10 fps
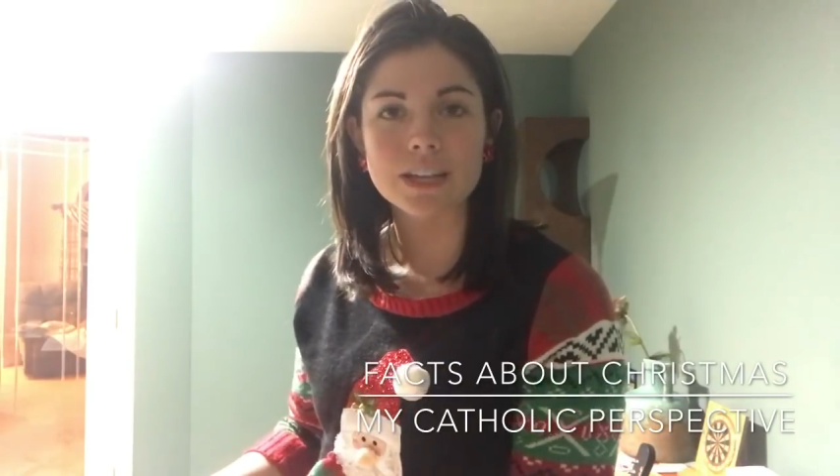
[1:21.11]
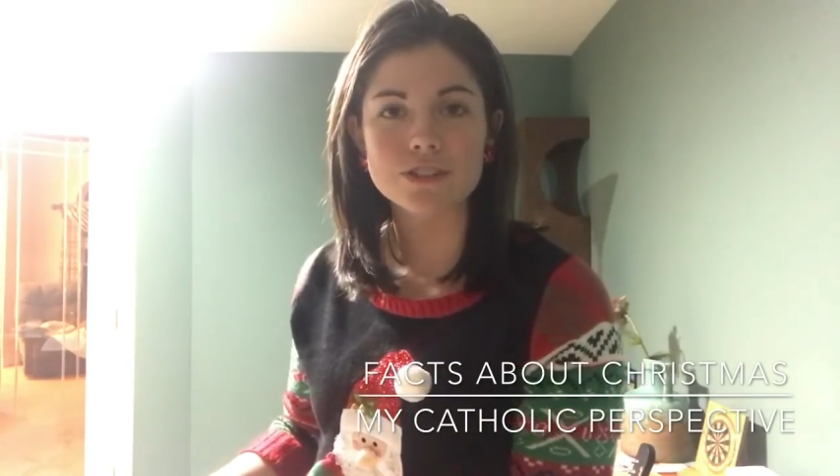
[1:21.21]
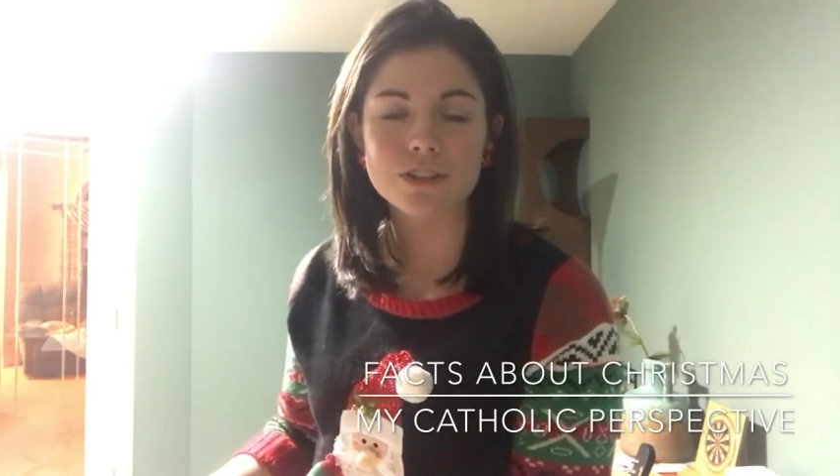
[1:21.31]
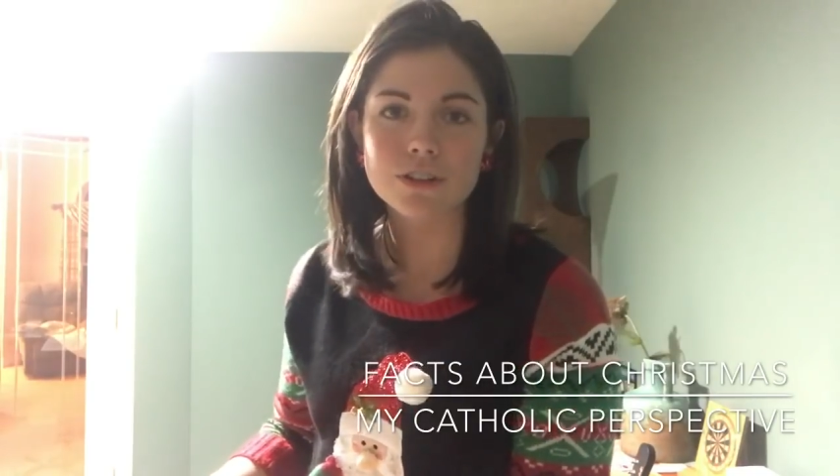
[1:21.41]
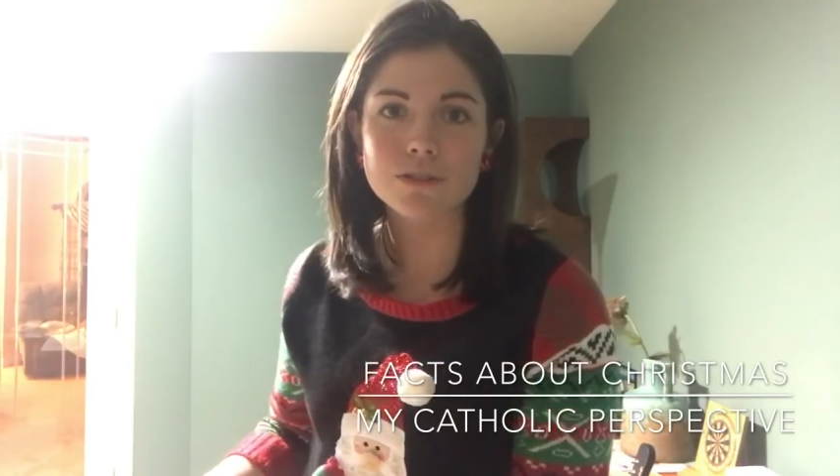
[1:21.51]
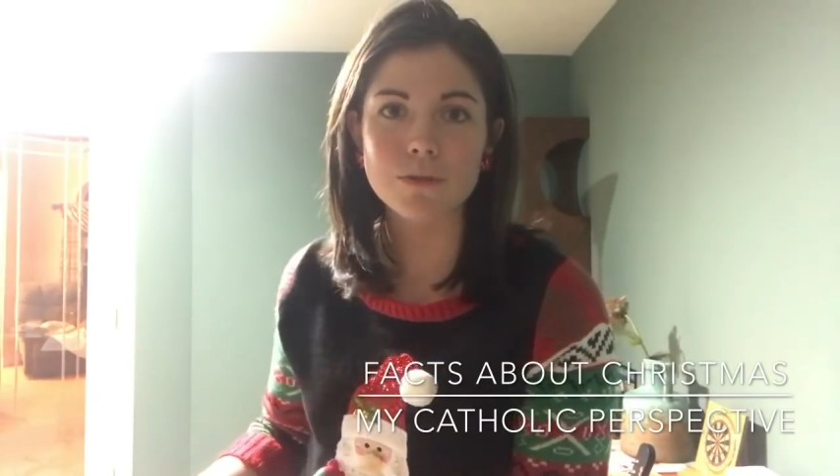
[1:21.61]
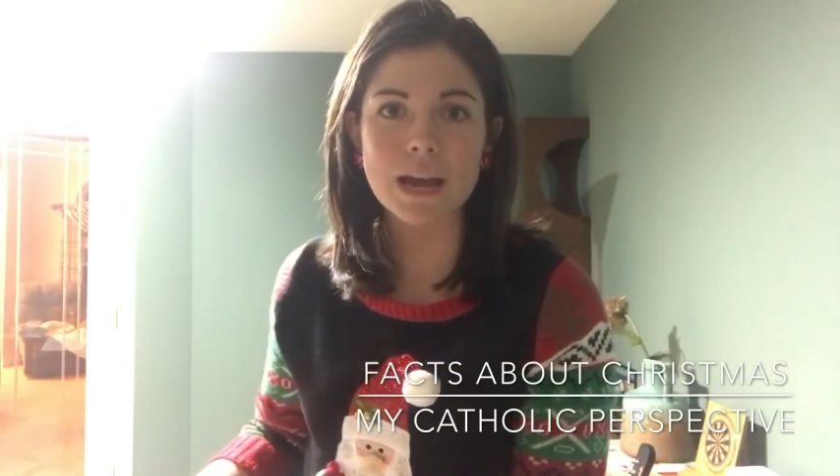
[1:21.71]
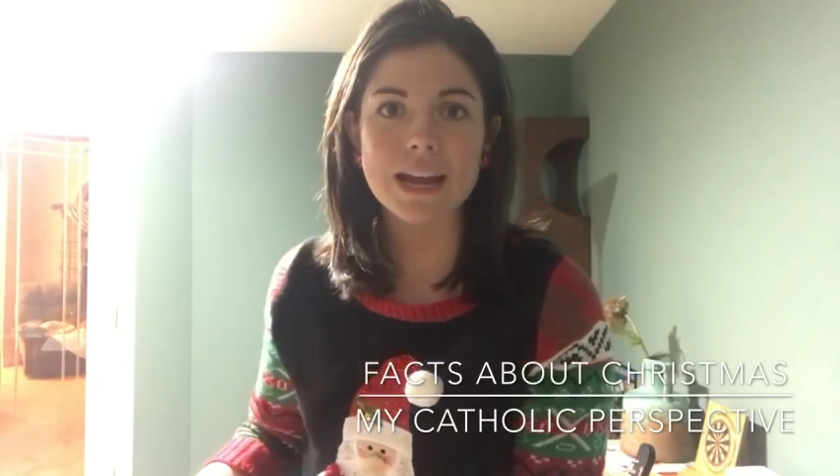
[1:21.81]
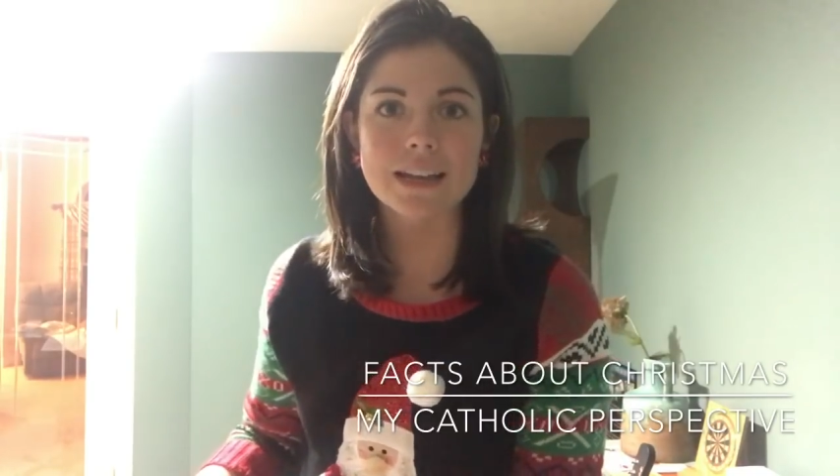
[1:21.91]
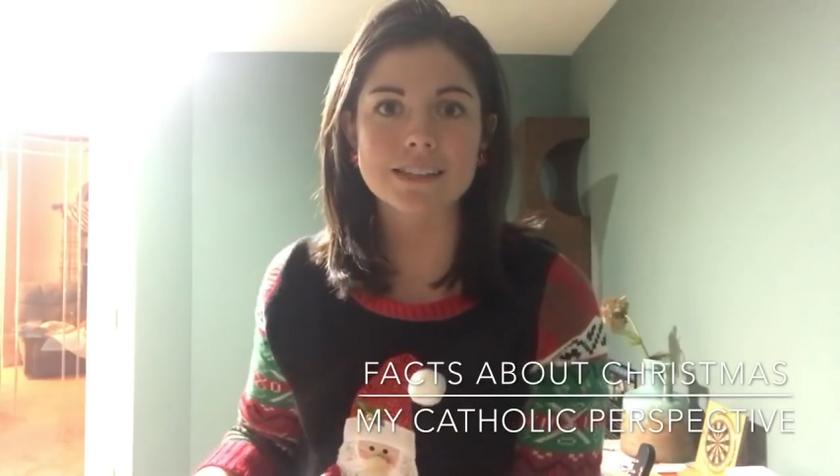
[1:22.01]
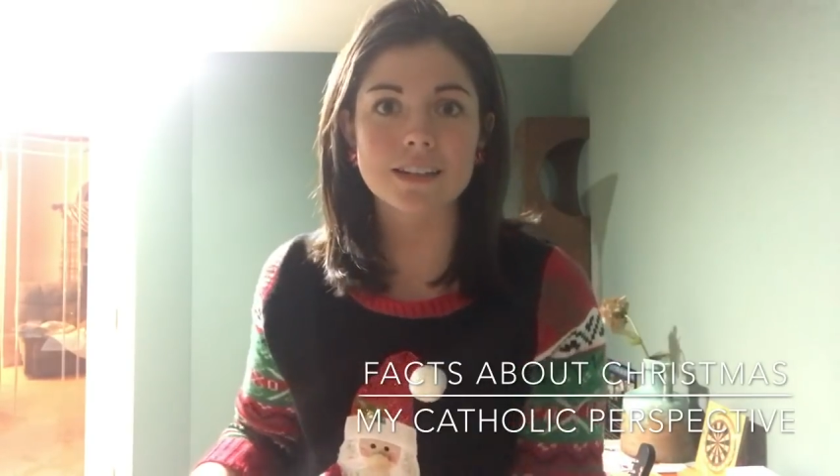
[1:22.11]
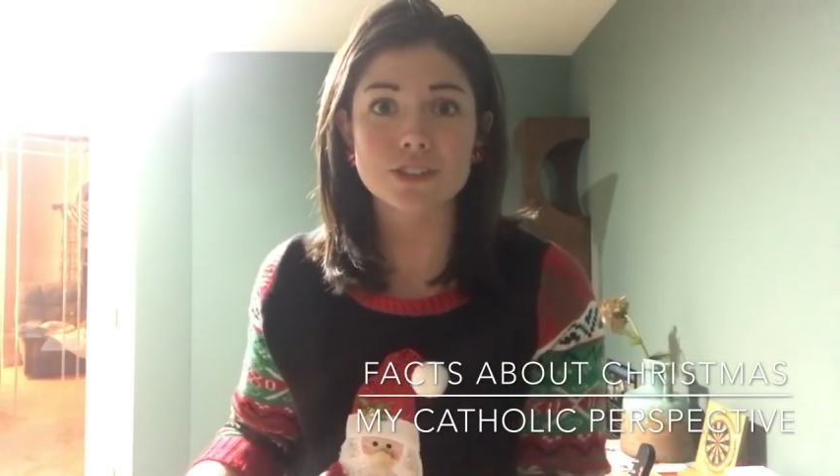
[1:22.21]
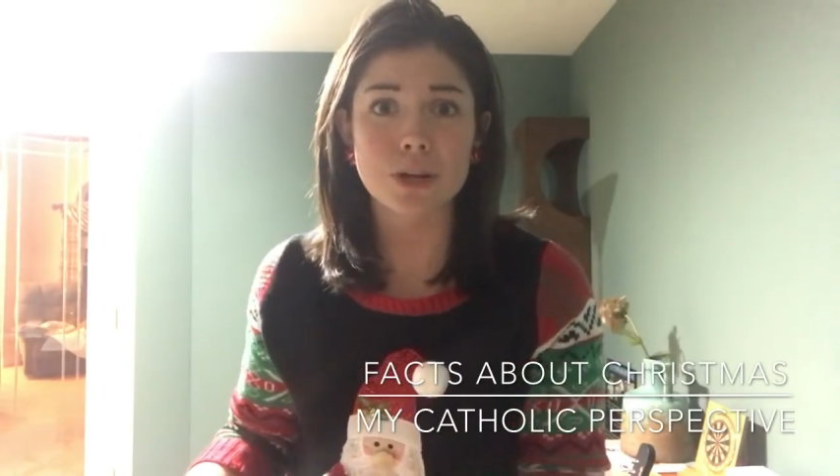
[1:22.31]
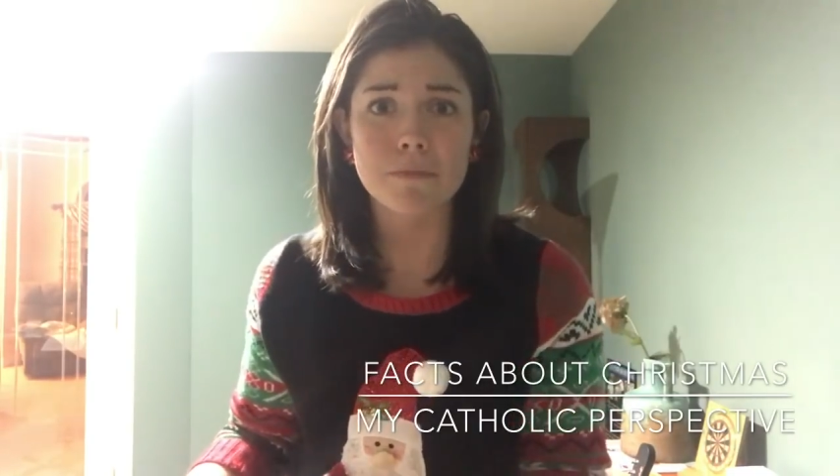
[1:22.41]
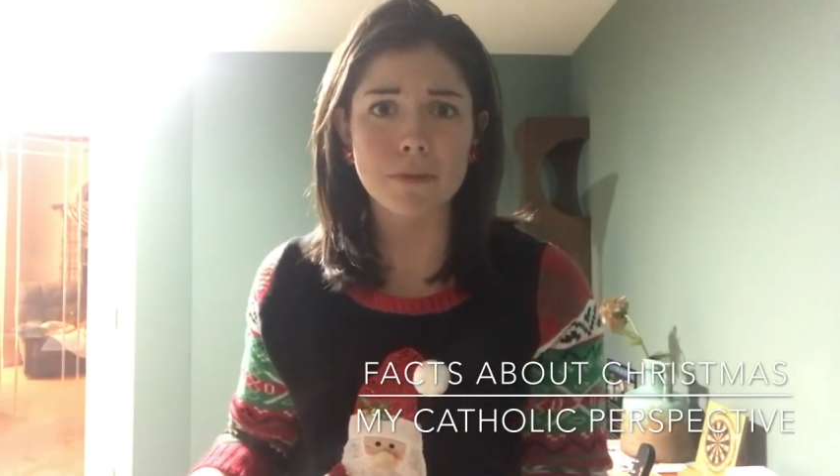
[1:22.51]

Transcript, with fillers: then turn away such a